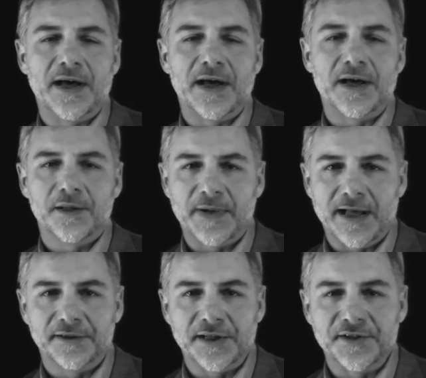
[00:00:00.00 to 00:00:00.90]
do is follow the
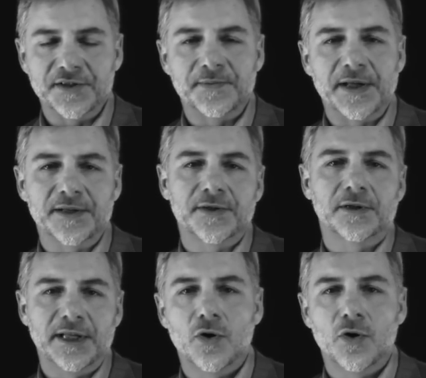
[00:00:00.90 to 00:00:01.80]
politicians because
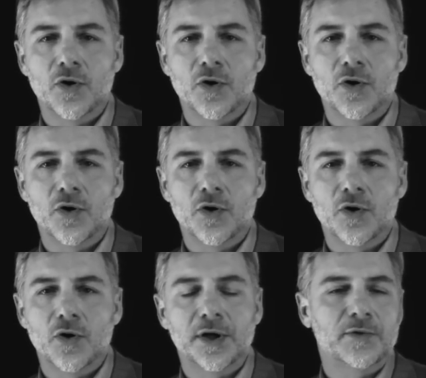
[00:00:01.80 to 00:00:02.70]
they're leading you down the wrong
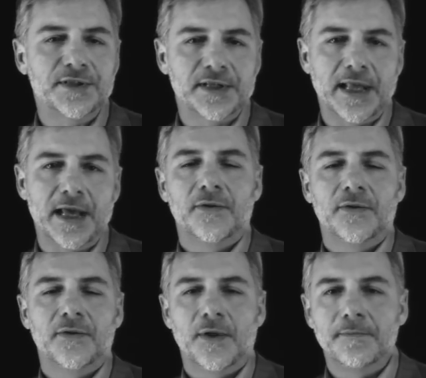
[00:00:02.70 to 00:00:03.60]
road. And once again,
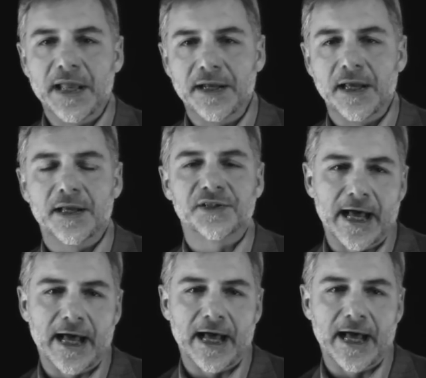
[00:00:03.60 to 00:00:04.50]
the media is
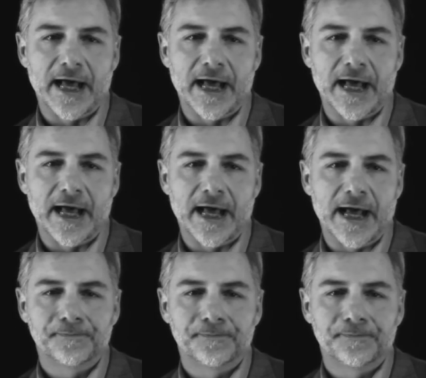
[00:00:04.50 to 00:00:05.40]
supporting this
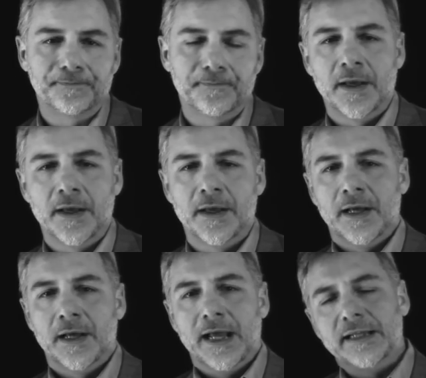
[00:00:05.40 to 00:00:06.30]
lie.
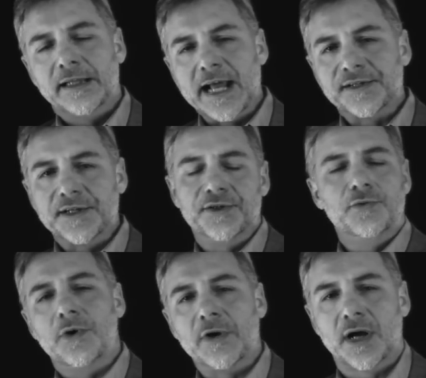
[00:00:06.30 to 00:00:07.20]
And the last issue
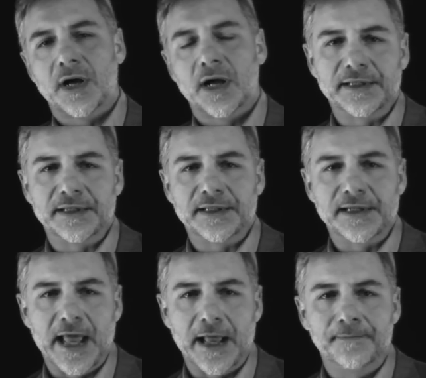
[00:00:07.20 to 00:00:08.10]
we want to talk about
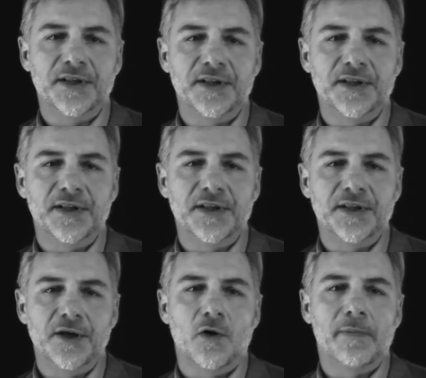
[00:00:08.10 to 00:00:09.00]
today is
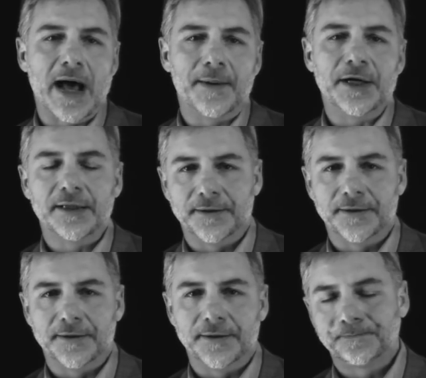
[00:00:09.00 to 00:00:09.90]
the Obama
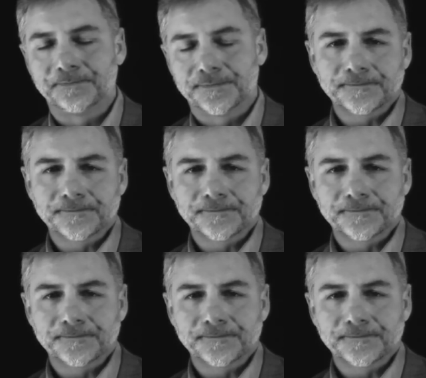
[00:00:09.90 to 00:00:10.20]
election.